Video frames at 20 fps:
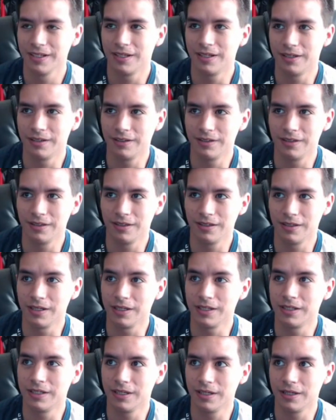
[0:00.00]
And then
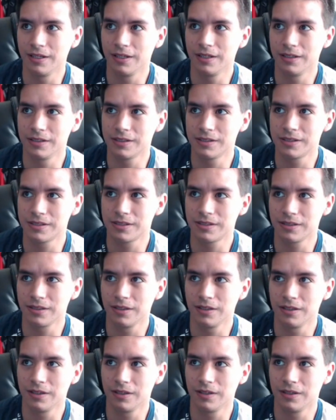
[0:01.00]
against
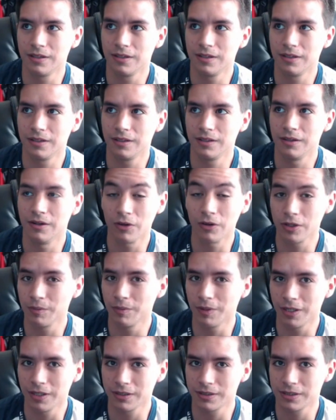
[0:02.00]

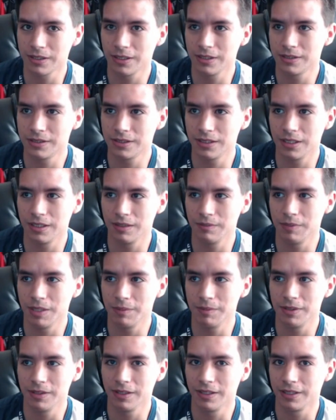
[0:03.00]
Hungrybox, I'd say
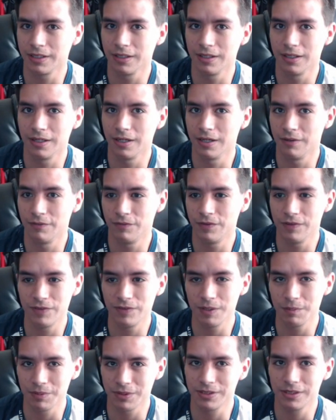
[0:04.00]
maybe like a
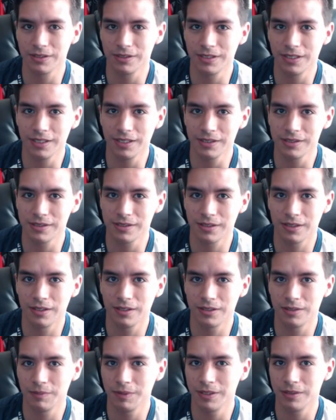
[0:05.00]
50% chance
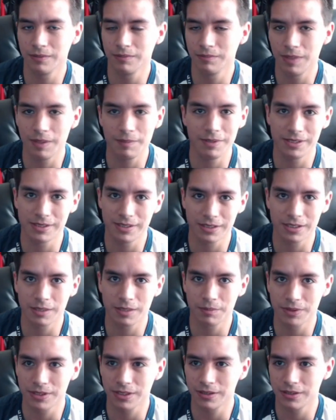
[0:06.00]
to beat him, maybe
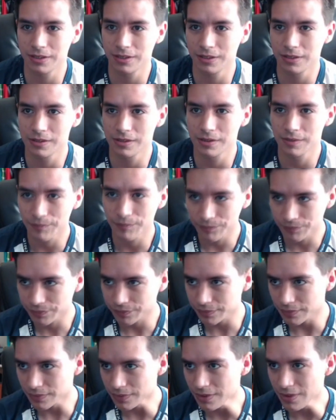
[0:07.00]
60% chance
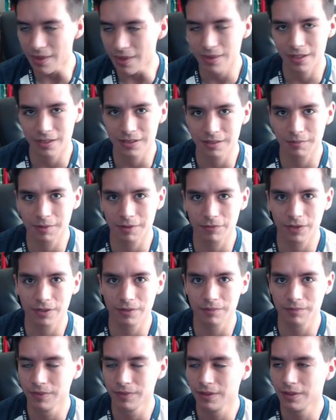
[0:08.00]
next time I fight
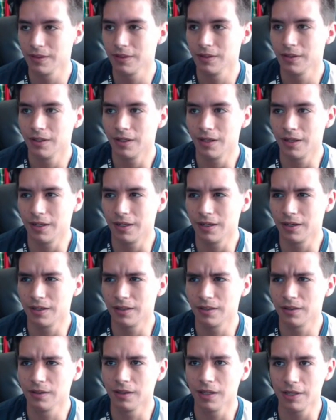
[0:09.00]
him.
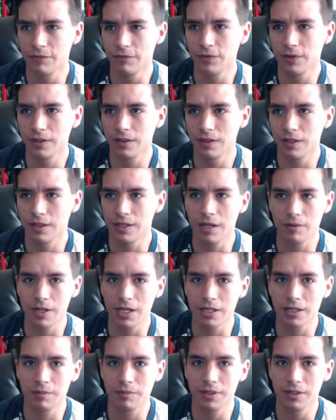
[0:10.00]
And Leffen, that would
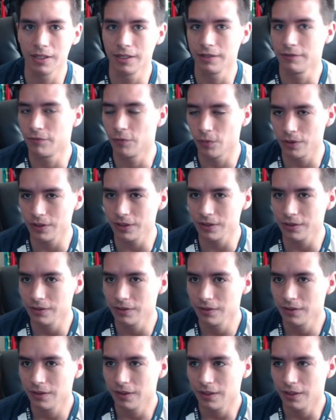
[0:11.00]
have to be like 40.